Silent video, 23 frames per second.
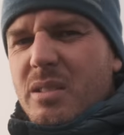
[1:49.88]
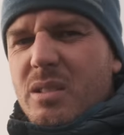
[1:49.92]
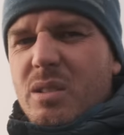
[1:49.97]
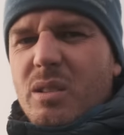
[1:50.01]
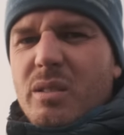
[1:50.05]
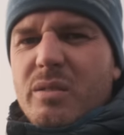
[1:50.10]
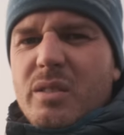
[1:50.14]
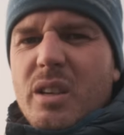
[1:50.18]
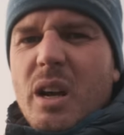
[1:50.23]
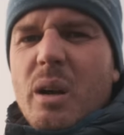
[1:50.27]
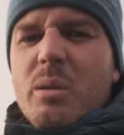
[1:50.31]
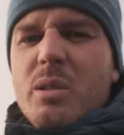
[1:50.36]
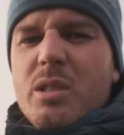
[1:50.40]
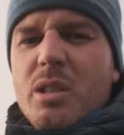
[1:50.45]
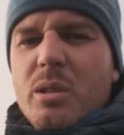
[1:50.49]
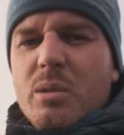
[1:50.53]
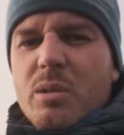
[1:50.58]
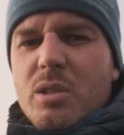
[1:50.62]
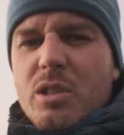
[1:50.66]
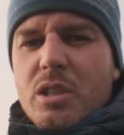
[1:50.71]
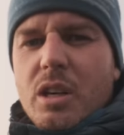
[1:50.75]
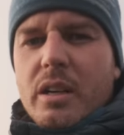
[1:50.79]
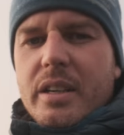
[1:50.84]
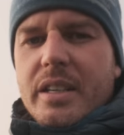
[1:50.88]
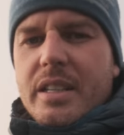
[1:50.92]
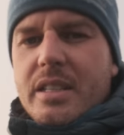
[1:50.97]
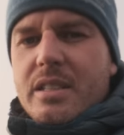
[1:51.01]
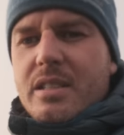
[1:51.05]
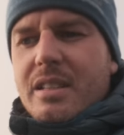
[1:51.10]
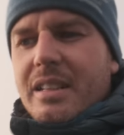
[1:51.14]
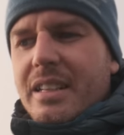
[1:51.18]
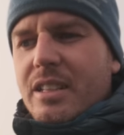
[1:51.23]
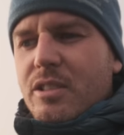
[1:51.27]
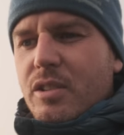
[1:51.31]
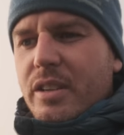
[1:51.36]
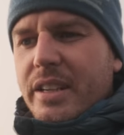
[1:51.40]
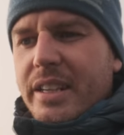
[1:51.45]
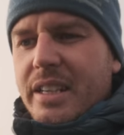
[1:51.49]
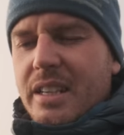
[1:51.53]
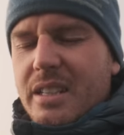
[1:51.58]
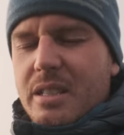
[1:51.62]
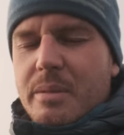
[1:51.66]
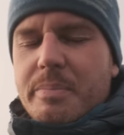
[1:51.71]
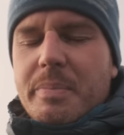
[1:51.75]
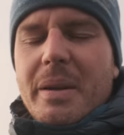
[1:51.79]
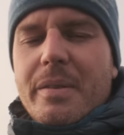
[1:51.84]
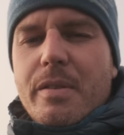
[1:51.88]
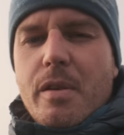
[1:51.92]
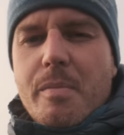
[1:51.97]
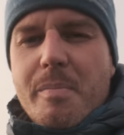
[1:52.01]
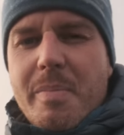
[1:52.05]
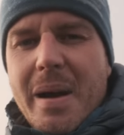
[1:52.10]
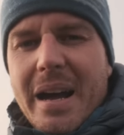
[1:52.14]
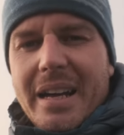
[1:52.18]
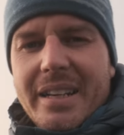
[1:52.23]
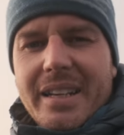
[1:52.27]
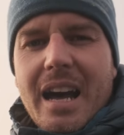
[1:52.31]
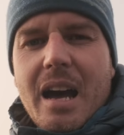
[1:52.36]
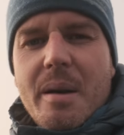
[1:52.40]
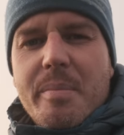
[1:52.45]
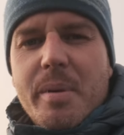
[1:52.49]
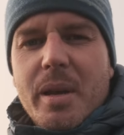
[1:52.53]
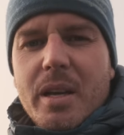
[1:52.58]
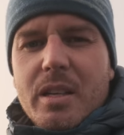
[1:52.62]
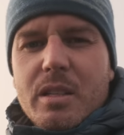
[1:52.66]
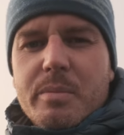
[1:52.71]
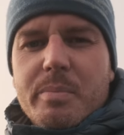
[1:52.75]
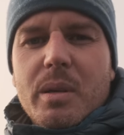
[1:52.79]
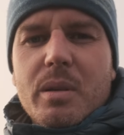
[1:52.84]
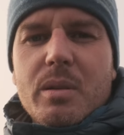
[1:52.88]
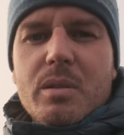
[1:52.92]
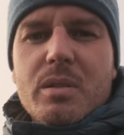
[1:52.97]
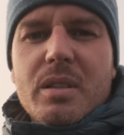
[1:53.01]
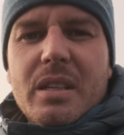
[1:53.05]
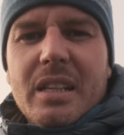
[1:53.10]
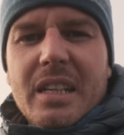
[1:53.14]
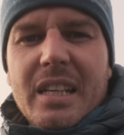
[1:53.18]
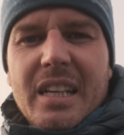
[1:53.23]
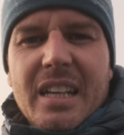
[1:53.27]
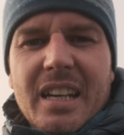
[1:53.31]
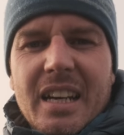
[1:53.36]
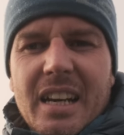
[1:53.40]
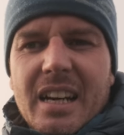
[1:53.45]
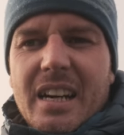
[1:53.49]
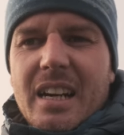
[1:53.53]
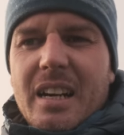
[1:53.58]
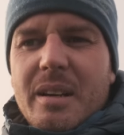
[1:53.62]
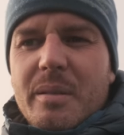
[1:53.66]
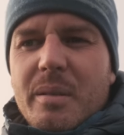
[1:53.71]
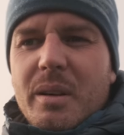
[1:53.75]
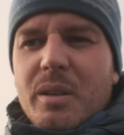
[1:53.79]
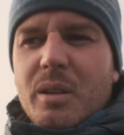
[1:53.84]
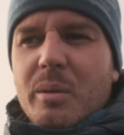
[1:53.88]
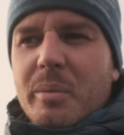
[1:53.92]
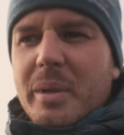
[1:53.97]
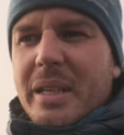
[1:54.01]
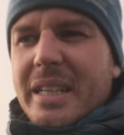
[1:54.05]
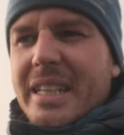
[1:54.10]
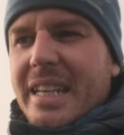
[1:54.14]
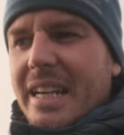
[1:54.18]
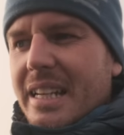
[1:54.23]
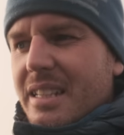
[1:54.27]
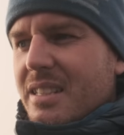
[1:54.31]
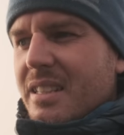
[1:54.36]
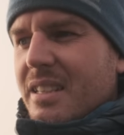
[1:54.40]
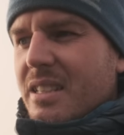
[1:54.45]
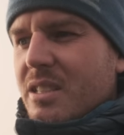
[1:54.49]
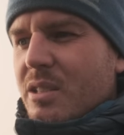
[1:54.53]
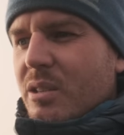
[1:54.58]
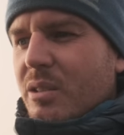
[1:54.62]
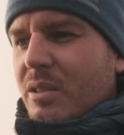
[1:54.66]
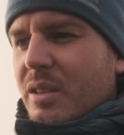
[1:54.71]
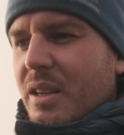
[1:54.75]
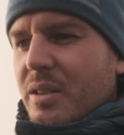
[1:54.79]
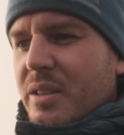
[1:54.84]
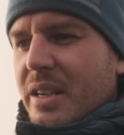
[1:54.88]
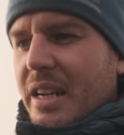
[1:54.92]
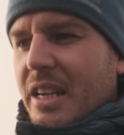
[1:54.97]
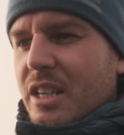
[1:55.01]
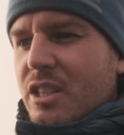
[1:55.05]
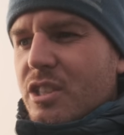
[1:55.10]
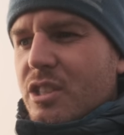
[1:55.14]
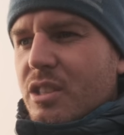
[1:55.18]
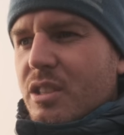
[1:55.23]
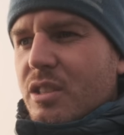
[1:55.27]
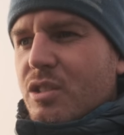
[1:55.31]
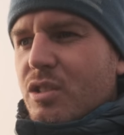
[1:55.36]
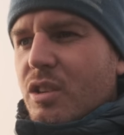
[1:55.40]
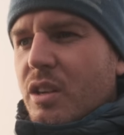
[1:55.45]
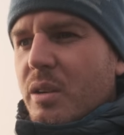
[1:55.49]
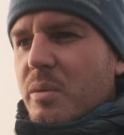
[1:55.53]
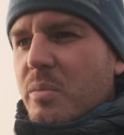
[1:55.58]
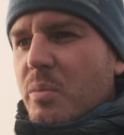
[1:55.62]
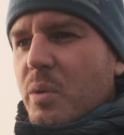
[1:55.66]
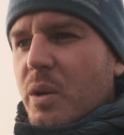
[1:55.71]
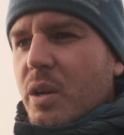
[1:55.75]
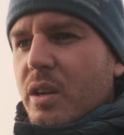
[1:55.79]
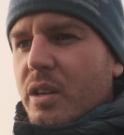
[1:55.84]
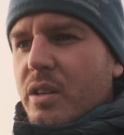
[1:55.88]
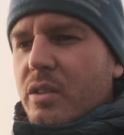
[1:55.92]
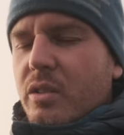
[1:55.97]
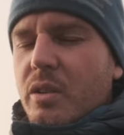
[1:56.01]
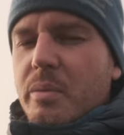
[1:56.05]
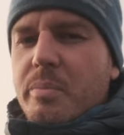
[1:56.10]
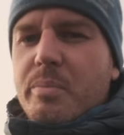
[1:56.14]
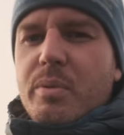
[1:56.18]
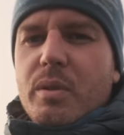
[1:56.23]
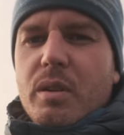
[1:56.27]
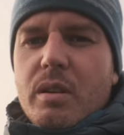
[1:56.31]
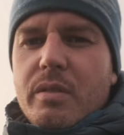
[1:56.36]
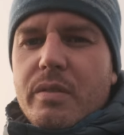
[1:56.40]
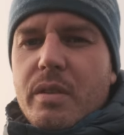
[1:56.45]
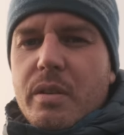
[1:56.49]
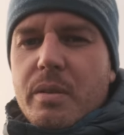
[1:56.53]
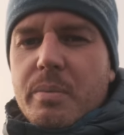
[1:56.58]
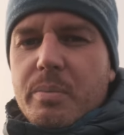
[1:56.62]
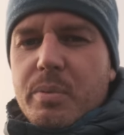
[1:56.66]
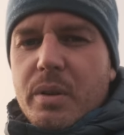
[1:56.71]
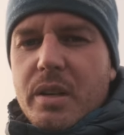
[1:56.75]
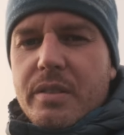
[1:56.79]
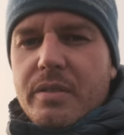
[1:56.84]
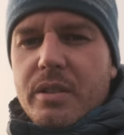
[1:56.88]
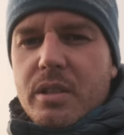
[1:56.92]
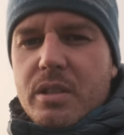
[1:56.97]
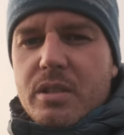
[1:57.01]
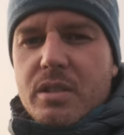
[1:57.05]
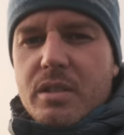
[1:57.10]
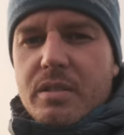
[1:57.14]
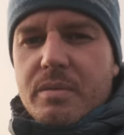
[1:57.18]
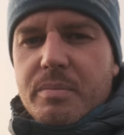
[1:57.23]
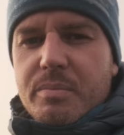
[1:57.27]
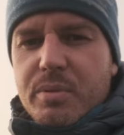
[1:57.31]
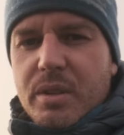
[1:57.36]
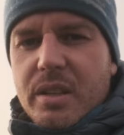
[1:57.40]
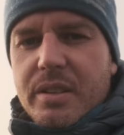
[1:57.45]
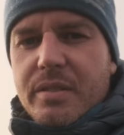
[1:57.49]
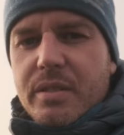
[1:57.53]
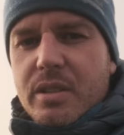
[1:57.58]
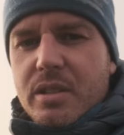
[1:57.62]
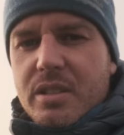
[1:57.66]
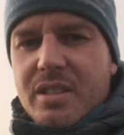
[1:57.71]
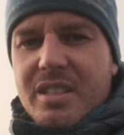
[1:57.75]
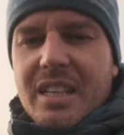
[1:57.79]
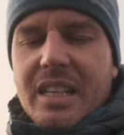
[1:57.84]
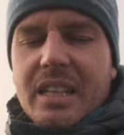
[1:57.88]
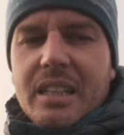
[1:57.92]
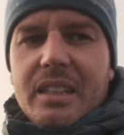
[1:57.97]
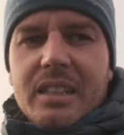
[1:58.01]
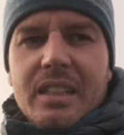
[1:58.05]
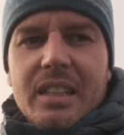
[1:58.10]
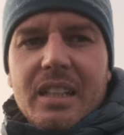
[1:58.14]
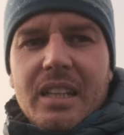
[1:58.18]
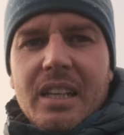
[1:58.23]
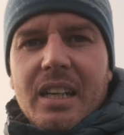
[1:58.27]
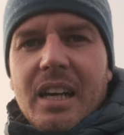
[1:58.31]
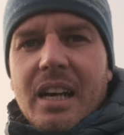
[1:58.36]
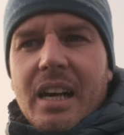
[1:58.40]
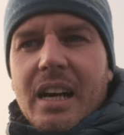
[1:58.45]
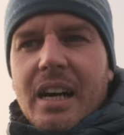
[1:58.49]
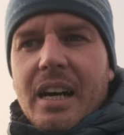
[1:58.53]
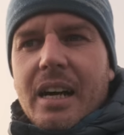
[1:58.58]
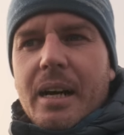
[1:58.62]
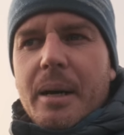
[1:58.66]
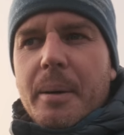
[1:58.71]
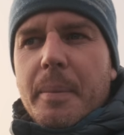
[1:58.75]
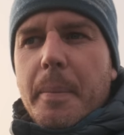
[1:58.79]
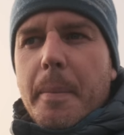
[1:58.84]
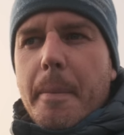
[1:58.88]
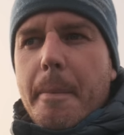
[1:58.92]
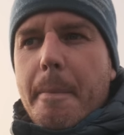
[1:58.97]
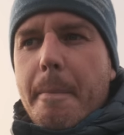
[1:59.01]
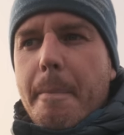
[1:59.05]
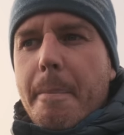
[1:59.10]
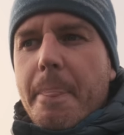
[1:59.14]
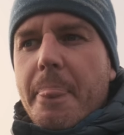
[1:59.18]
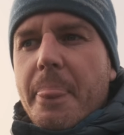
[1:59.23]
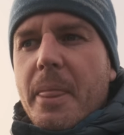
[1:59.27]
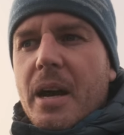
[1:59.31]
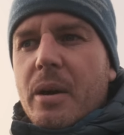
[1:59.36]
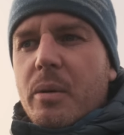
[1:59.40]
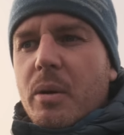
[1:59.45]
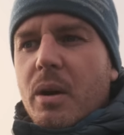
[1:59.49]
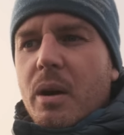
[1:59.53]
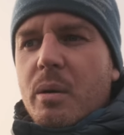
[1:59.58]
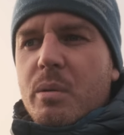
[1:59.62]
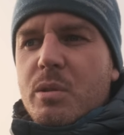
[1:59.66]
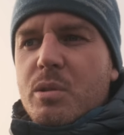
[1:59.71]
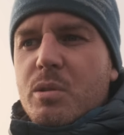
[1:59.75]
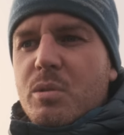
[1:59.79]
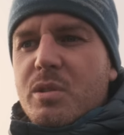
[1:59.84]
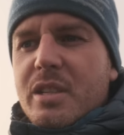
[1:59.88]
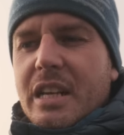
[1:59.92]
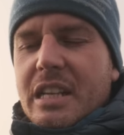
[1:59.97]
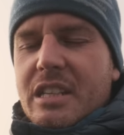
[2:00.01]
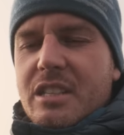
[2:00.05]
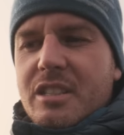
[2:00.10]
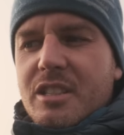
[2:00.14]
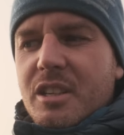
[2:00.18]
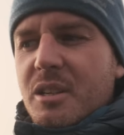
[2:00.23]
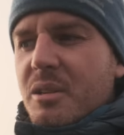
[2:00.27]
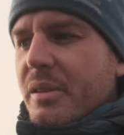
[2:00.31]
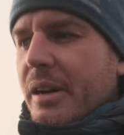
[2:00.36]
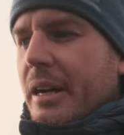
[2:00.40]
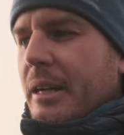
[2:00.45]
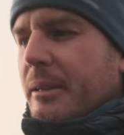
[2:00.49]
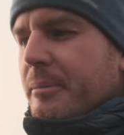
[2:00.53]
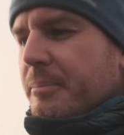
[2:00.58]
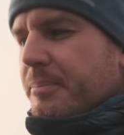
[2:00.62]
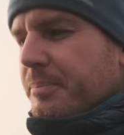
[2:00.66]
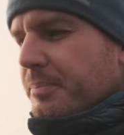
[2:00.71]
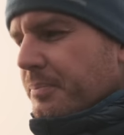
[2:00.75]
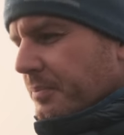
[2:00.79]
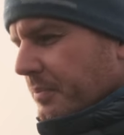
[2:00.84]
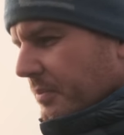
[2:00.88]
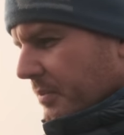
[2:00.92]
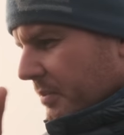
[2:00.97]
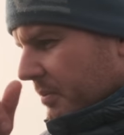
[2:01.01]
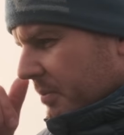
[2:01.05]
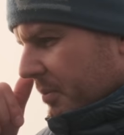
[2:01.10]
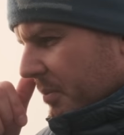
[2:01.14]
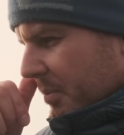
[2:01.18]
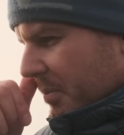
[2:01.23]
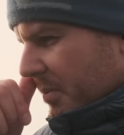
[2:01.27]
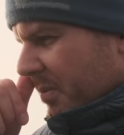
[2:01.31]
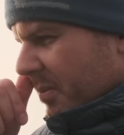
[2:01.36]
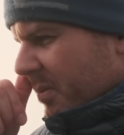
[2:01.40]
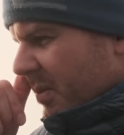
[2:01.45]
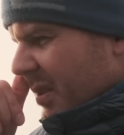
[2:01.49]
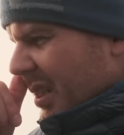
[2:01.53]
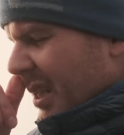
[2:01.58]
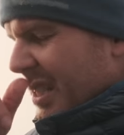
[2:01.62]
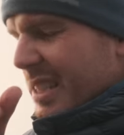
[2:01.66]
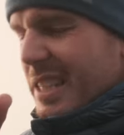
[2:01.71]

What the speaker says: sort of go-to shot is literally, it's a bit of a bad habit, I suppose. I normally get to this sort of location and try and work or improve a previous scene. Now, I was all set to do that. I